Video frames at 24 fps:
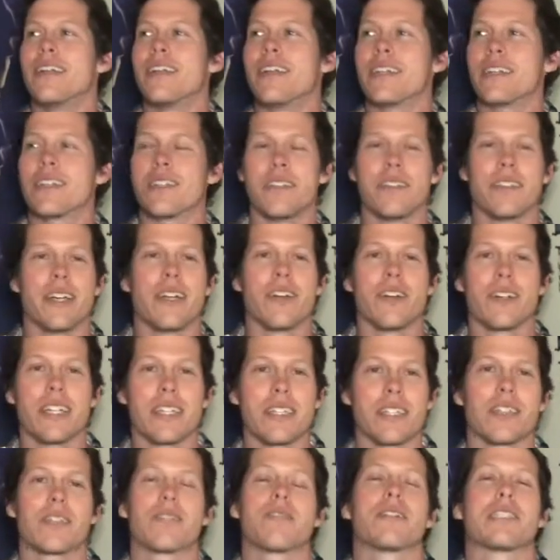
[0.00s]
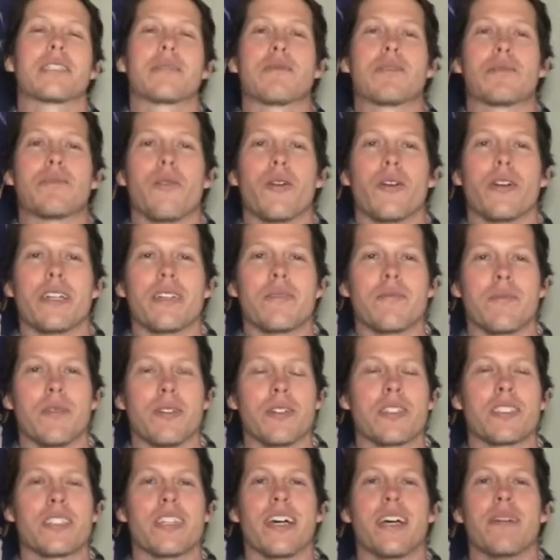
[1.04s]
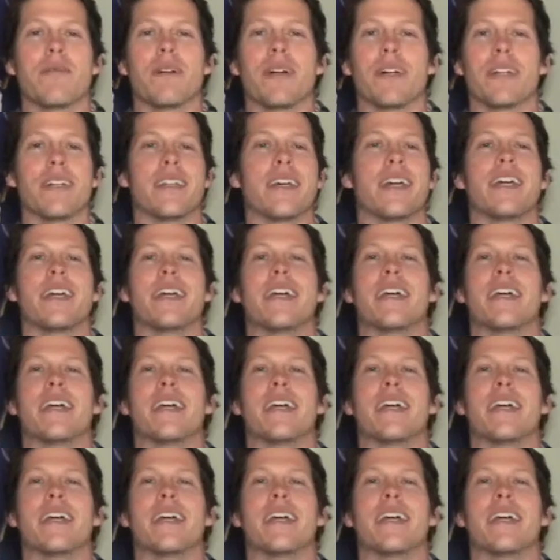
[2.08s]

They don't get to Christmas morning per se, but